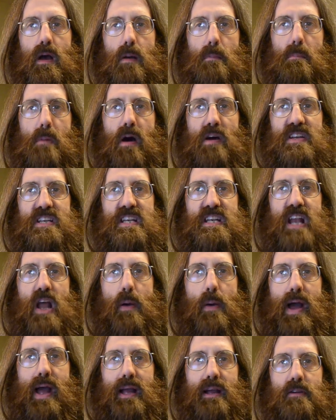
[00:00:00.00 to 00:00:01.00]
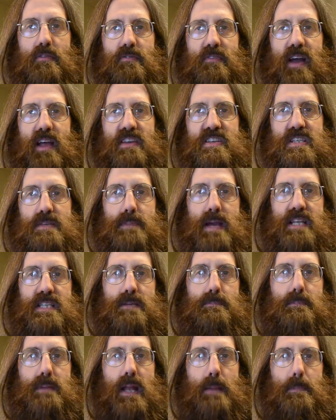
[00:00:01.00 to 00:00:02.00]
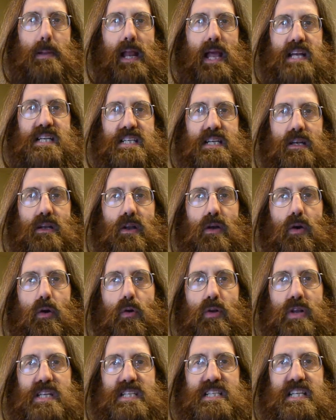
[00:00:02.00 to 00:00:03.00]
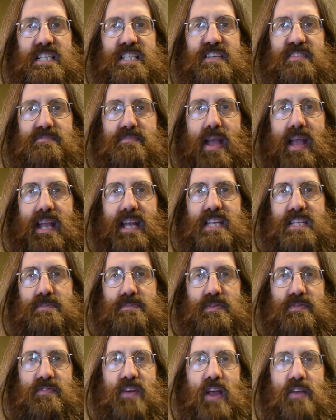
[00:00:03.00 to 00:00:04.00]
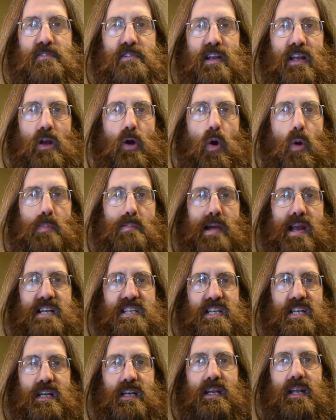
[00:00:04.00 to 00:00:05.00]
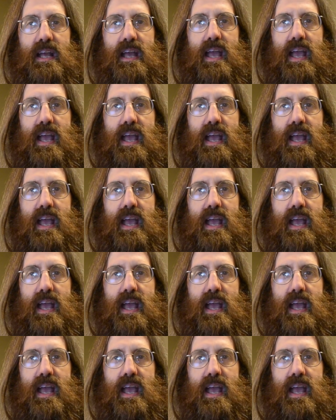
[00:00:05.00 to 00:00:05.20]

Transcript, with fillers: Martin Nowak fails to mention manipulation on his list of mechanisms favouring cooperation